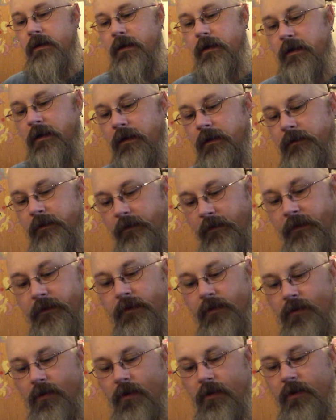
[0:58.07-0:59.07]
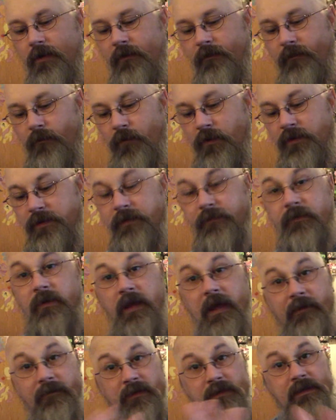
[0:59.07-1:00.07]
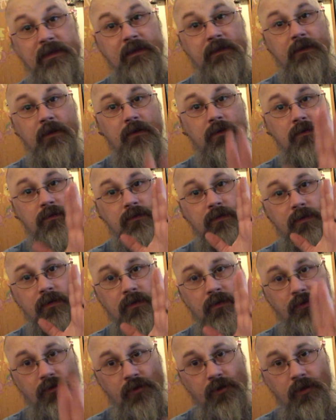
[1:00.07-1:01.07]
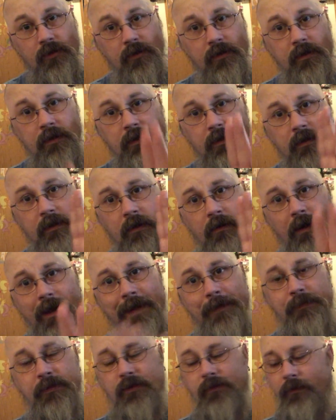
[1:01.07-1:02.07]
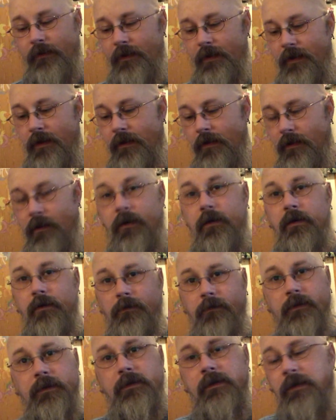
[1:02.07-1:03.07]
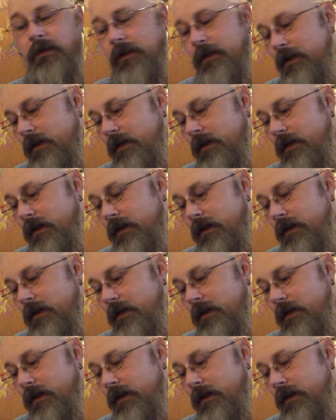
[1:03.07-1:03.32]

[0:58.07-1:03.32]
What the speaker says: The Linda Carter ones, if you haven't seen those, you should. They're absolutely golden.